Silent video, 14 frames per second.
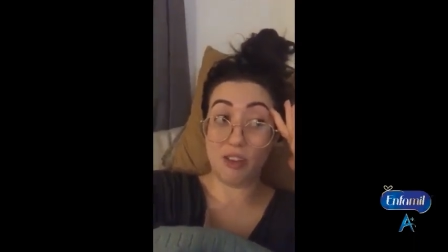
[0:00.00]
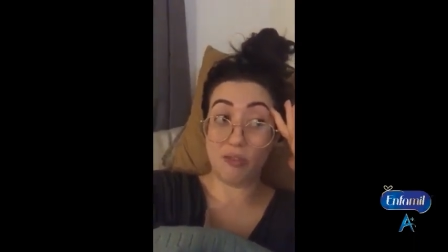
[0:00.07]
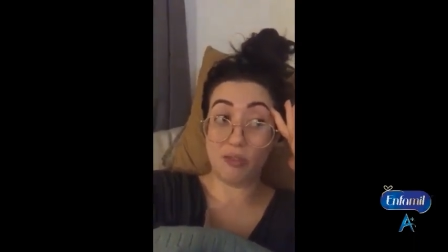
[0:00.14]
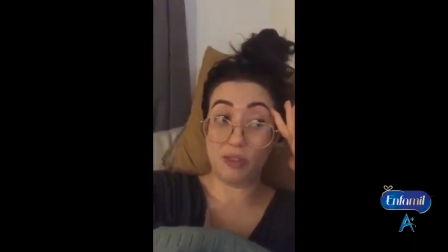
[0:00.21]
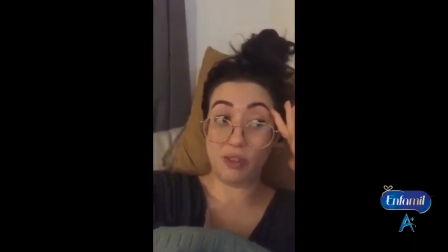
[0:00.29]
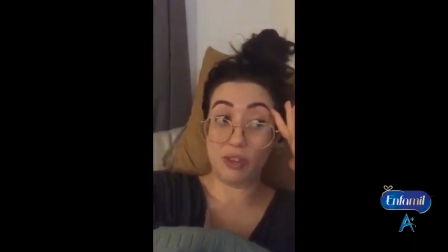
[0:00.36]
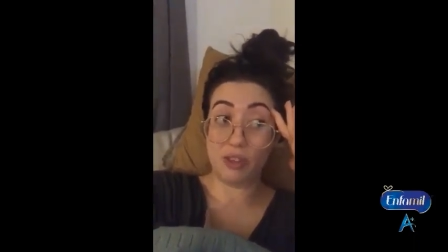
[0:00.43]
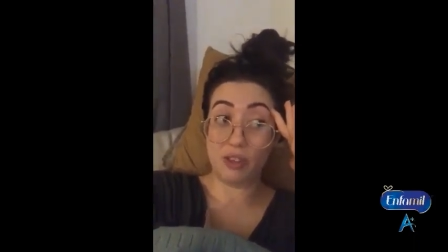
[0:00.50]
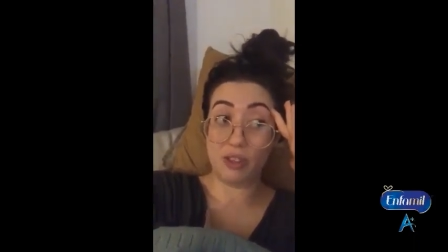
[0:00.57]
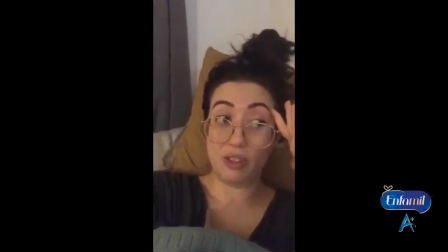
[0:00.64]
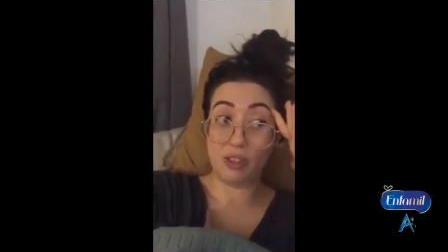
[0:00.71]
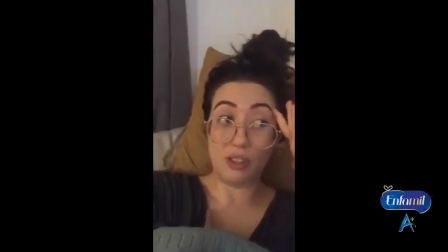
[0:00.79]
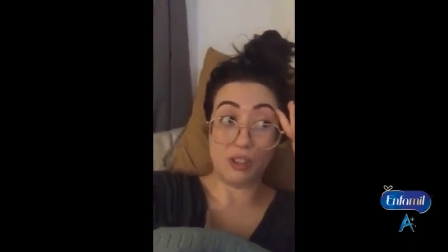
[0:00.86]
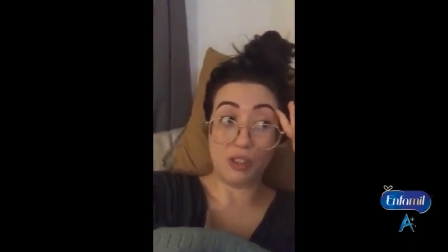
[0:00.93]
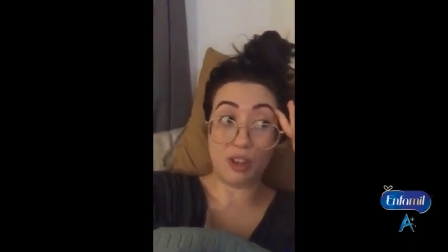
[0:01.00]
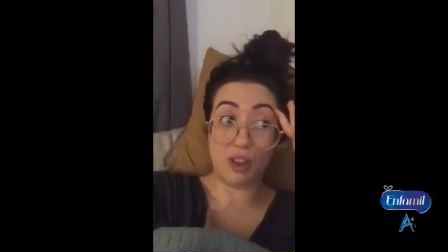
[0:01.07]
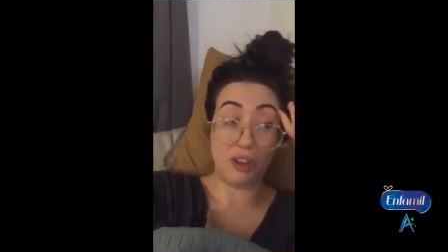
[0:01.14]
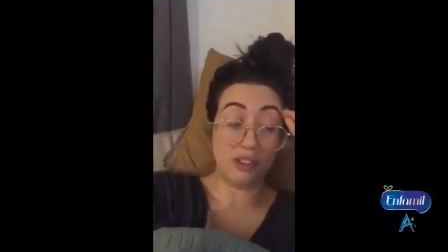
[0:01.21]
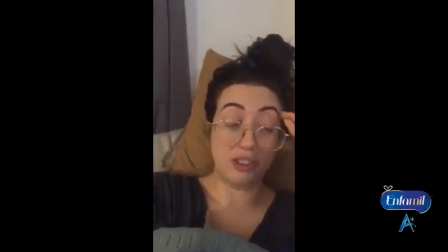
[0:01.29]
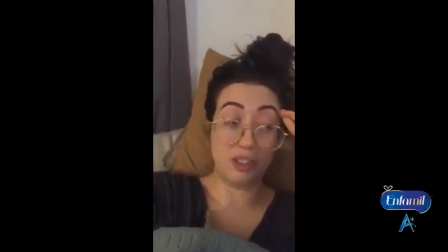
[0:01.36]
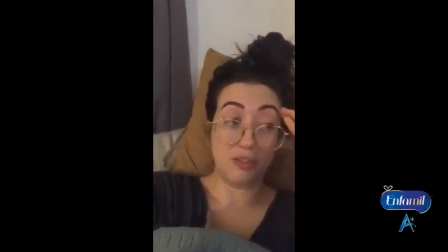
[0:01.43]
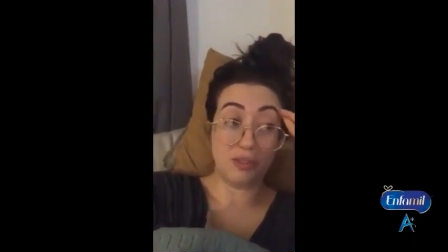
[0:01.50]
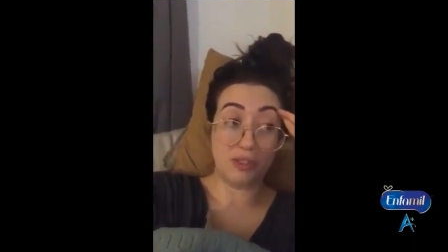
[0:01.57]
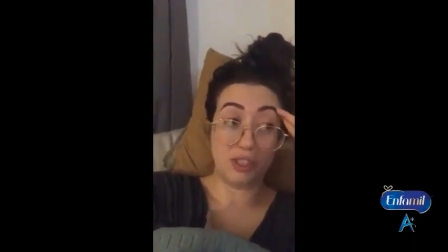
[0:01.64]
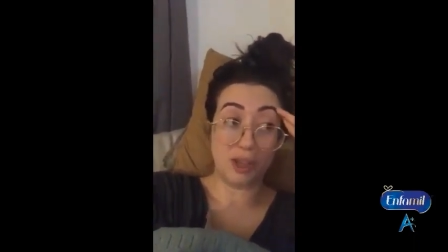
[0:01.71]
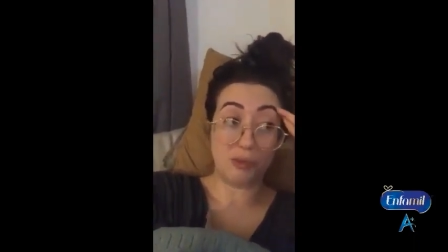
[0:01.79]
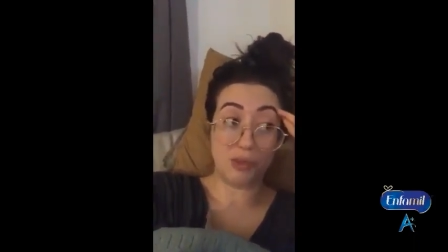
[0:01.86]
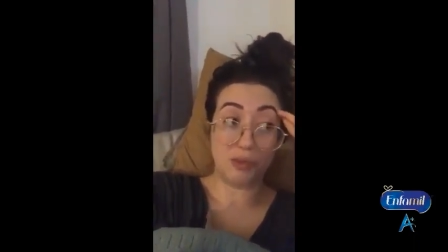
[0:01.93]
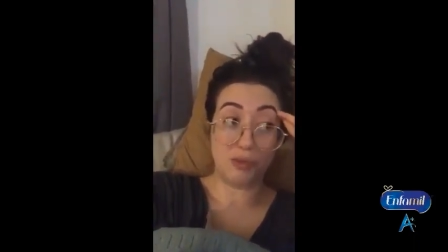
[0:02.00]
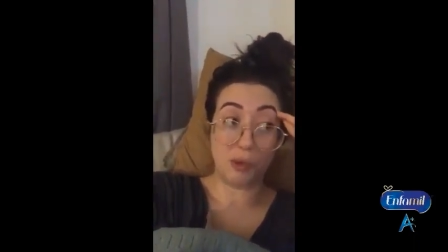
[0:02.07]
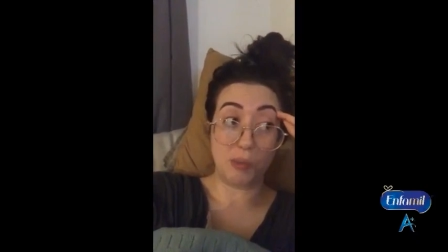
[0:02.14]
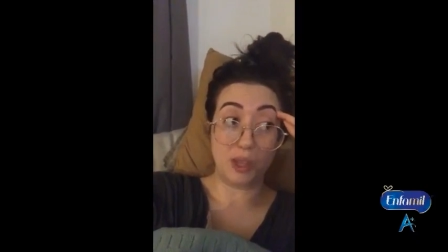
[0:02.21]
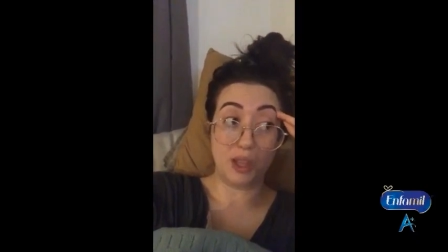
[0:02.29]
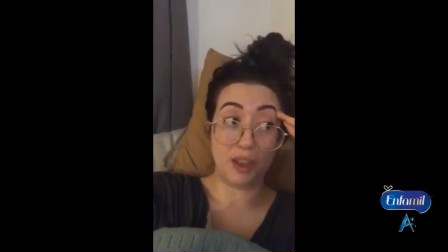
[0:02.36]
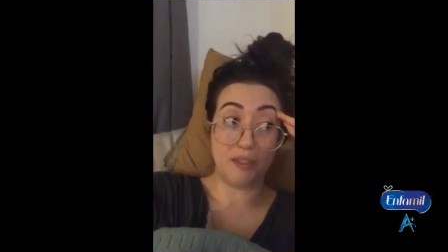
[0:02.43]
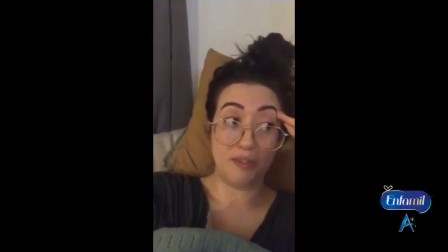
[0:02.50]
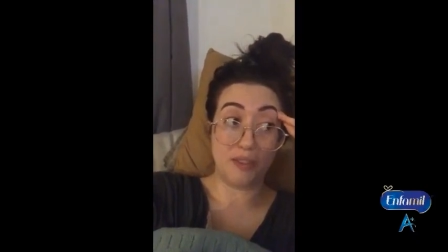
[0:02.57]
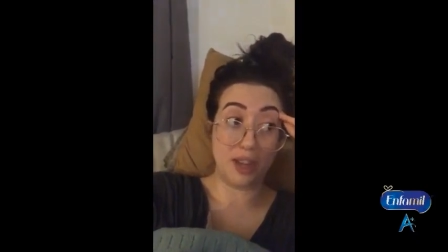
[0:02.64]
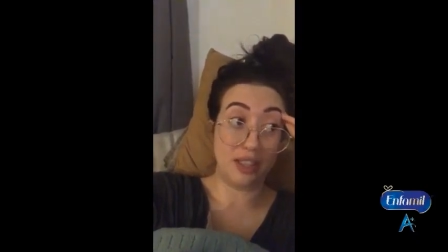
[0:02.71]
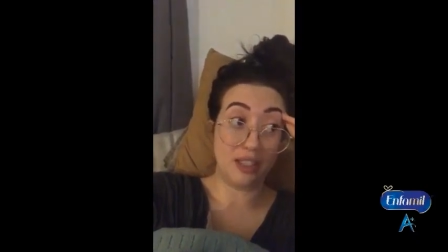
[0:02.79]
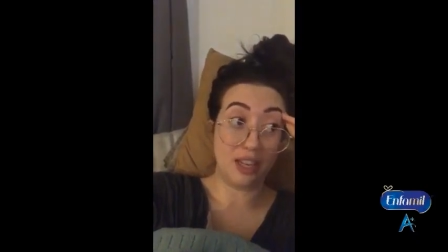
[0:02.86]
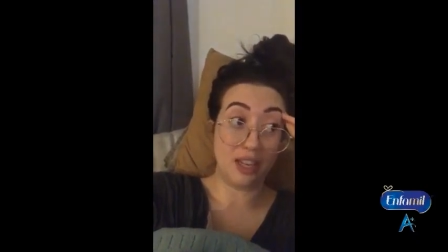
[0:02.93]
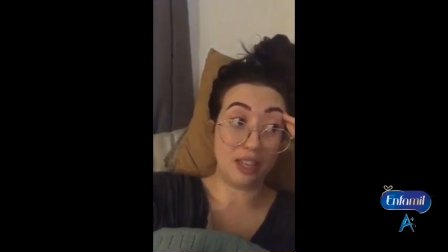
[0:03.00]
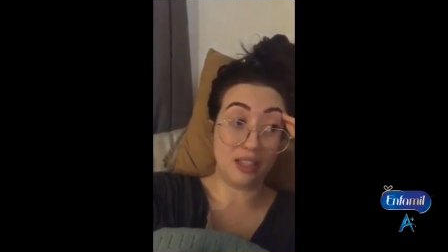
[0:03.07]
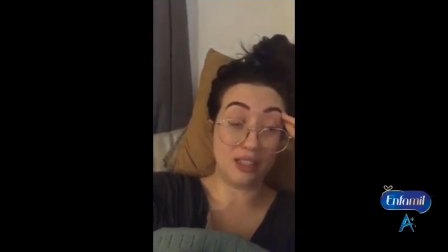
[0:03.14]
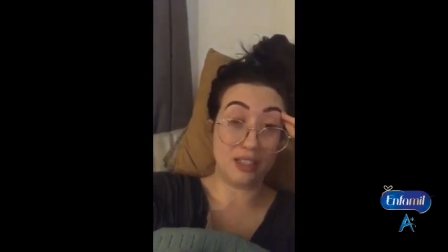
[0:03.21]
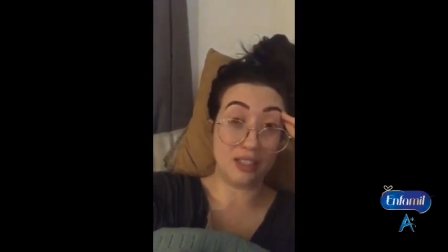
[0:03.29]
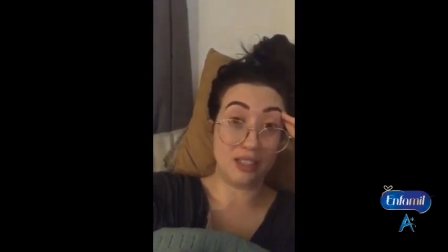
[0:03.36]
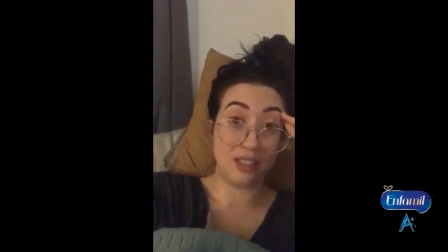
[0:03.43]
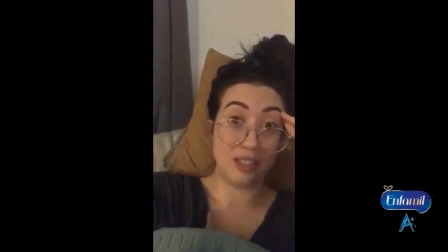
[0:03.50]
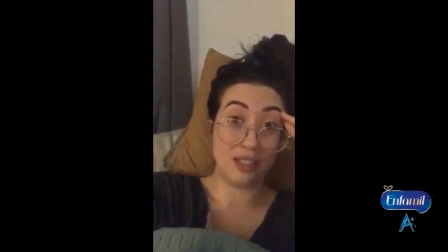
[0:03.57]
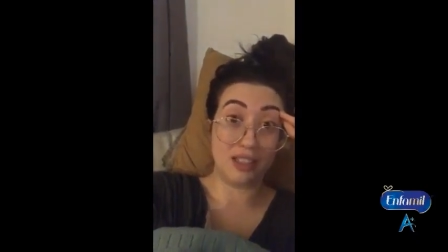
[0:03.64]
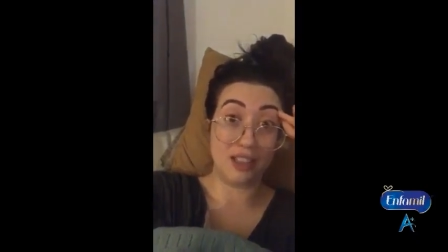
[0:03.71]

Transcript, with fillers: of all the different types of formula, I find that it's